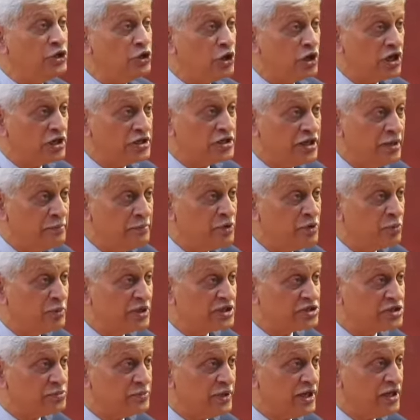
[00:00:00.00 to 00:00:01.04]
And your
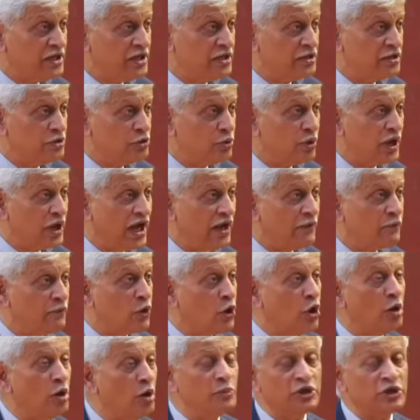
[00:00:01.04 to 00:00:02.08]
attempt must be to
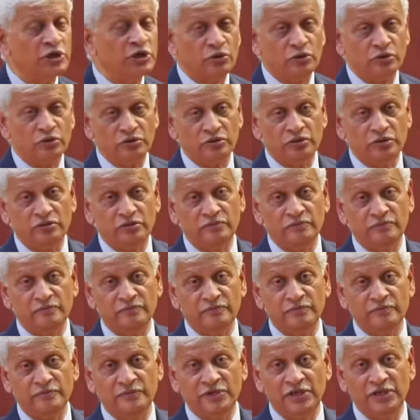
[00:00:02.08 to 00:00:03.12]
have common good.
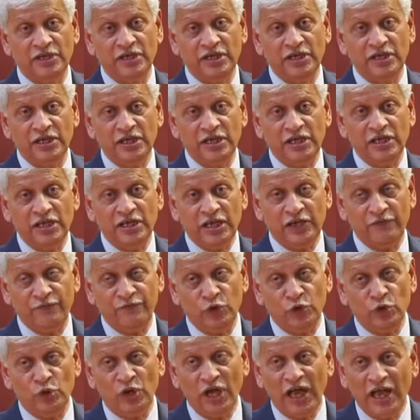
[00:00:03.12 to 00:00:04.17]

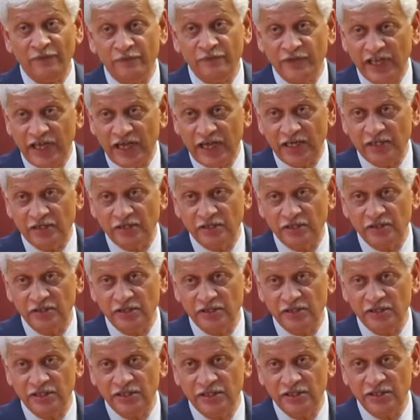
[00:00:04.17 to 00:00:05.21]
If you have that,
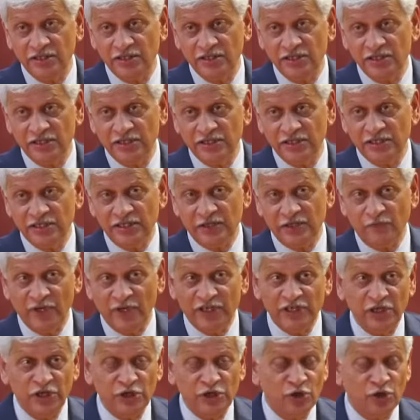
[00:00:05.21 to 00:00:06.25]

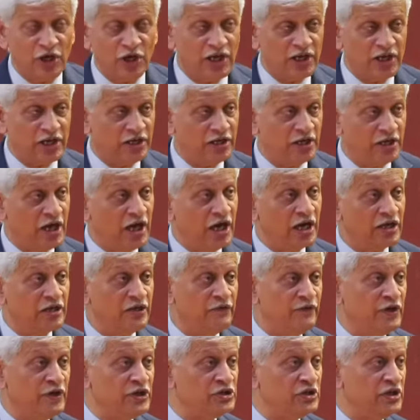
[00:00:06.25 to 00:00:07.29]
then whether you are in
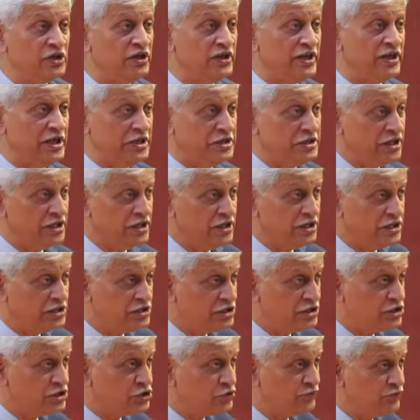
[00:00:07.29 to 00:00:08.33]
artificial
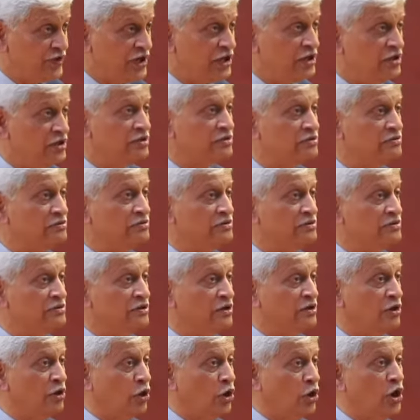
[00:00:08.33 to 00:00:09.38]
intelligence sphere
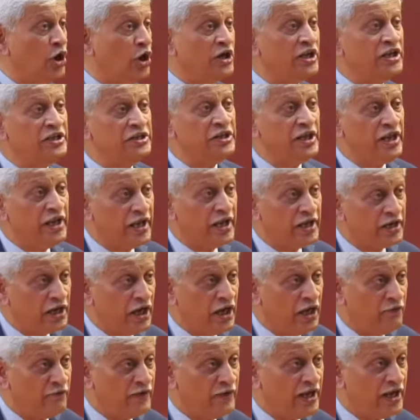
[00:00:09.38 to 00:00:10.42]
or in
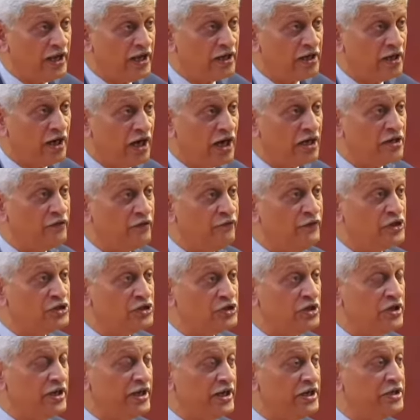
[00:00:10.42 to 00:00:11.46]
the era where
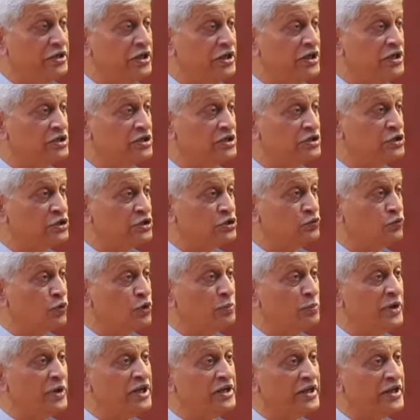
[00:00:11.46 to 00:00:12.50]
artificial
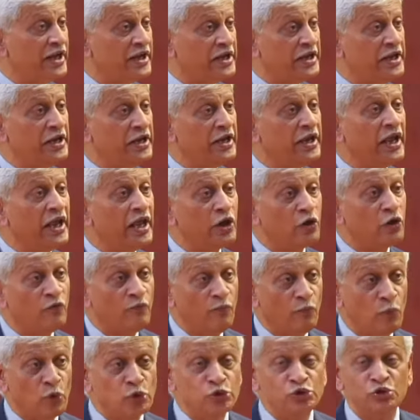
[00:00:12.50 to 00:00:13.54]
intelligence would be taking
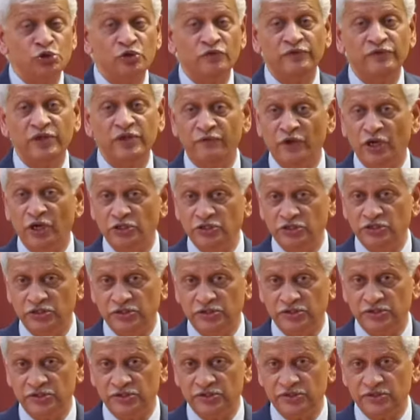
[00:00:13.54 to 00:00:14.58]
care of most of the
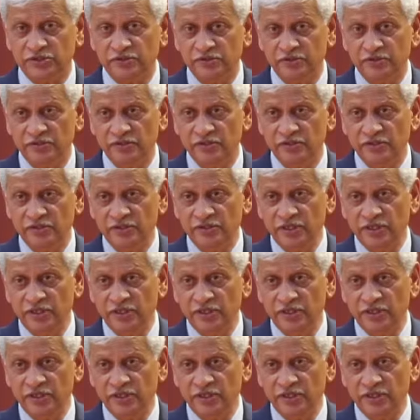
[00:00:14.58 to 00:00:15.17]
functions,